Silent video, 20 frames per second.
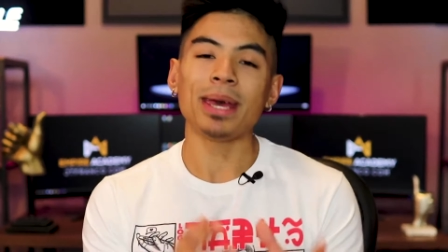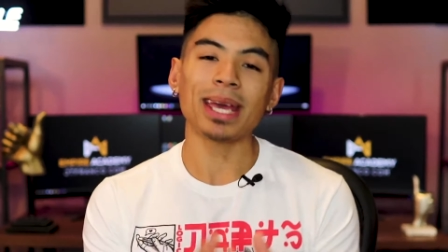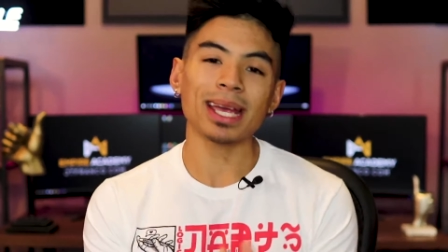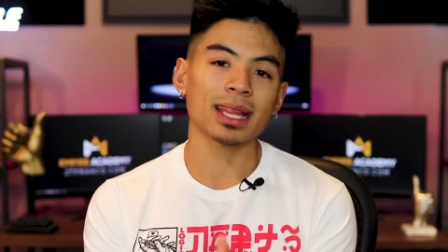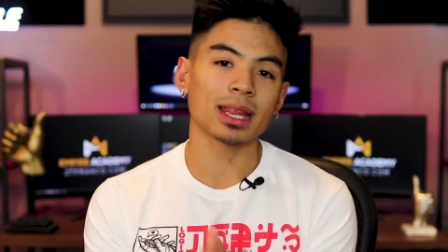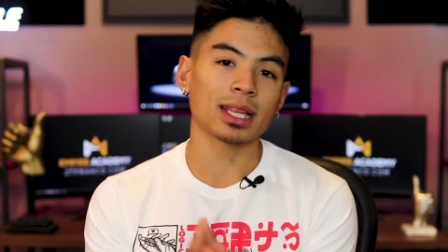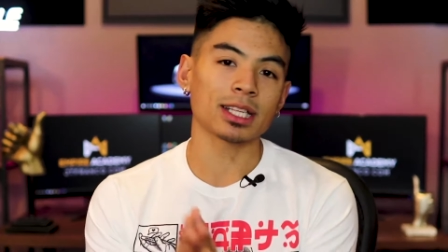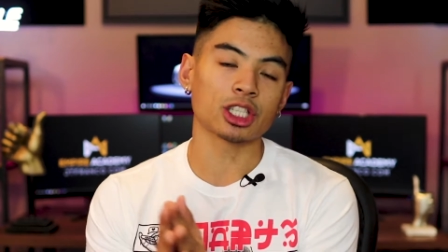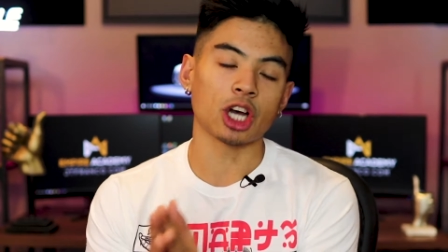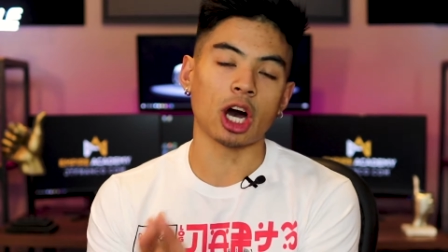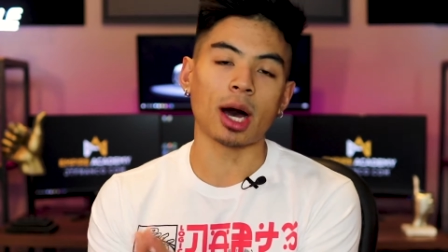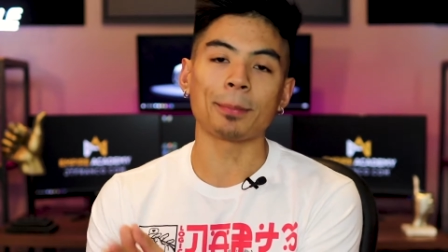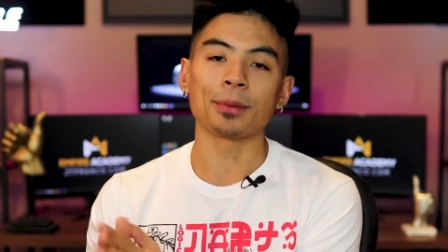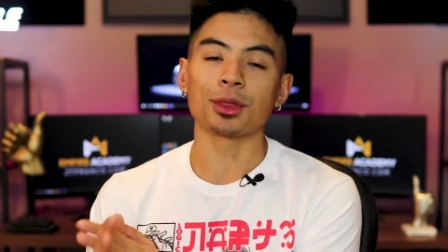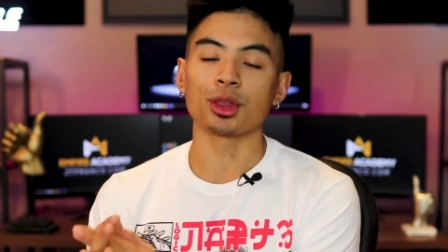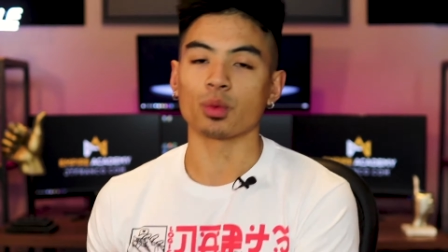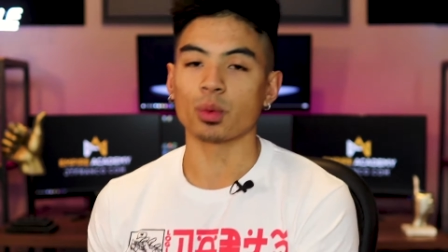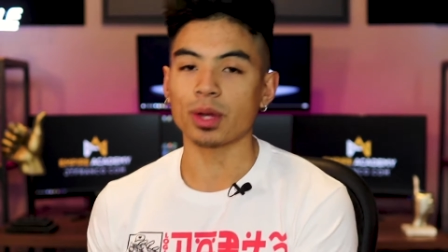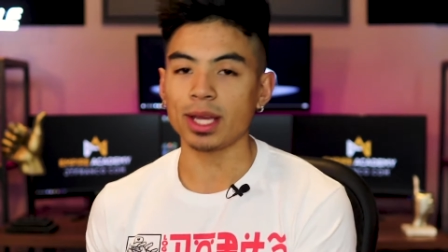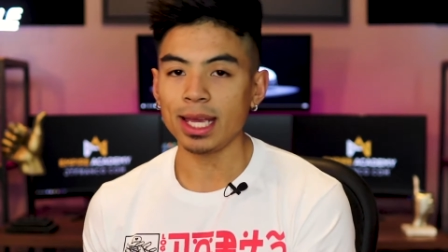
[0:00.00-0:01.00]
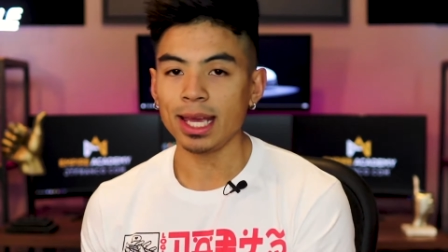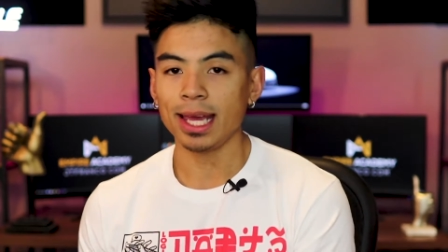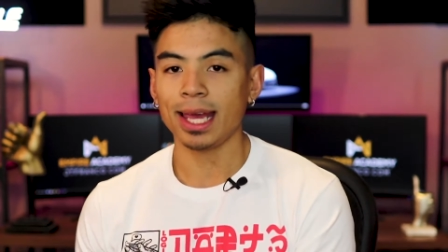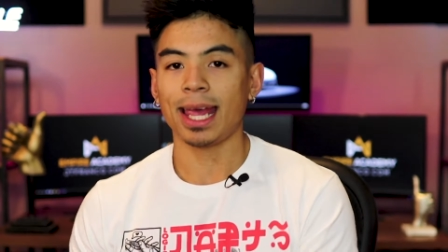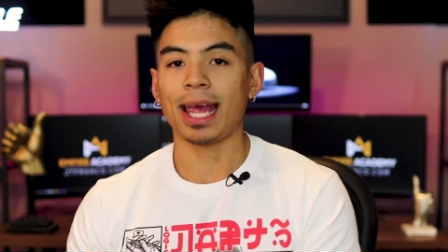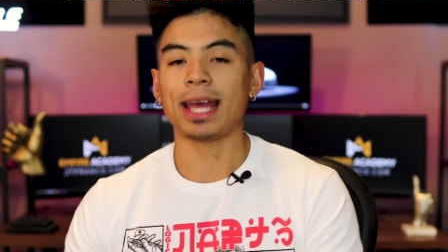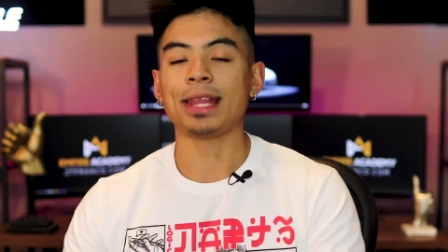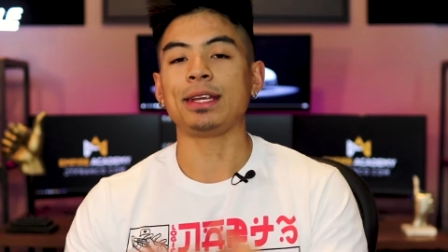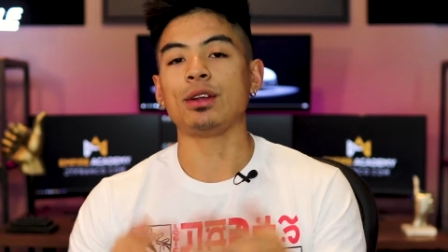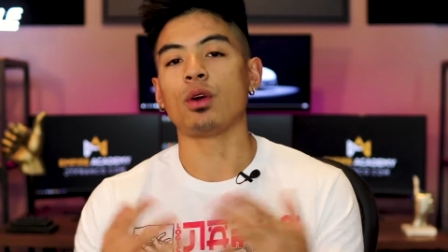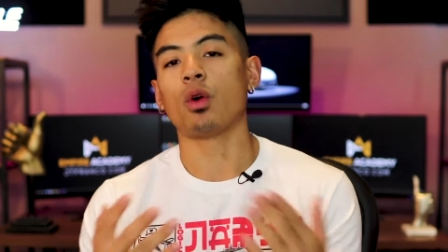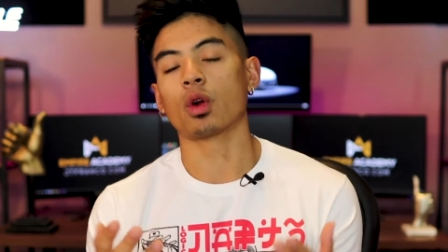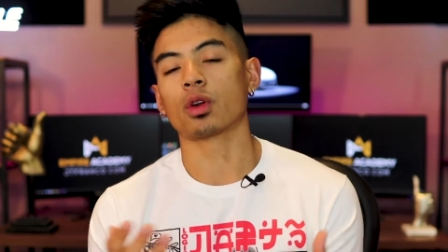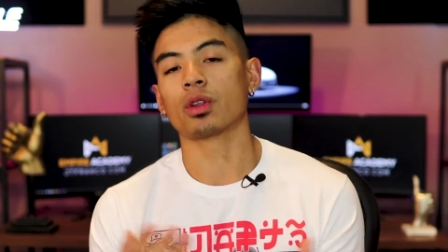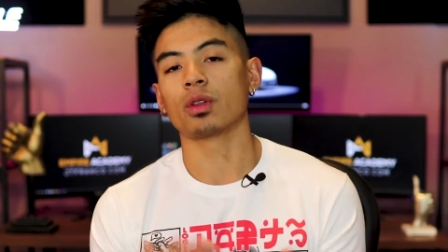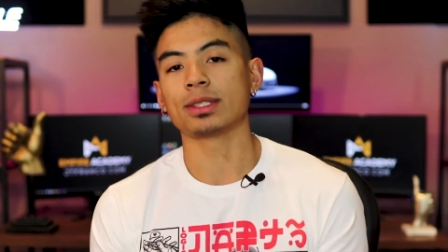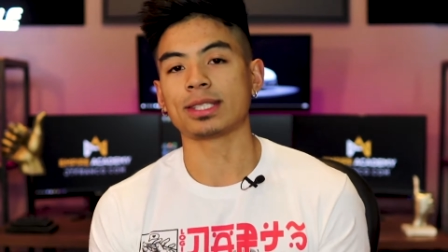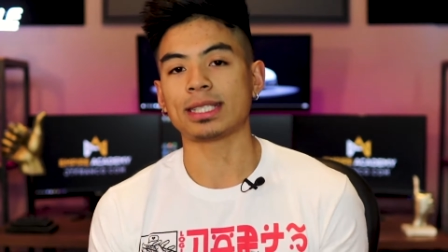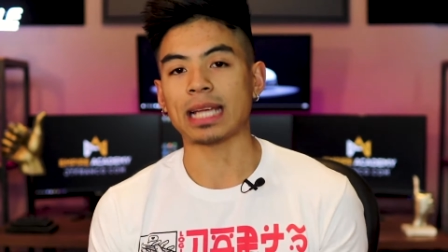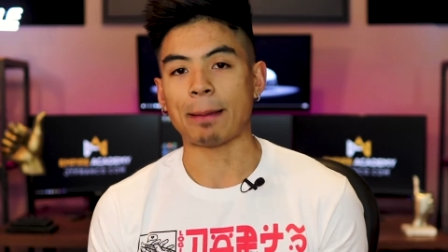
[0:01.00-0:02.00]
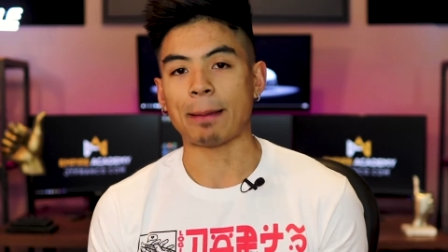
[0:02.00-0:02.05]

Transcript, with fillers: pick the top three, and then order those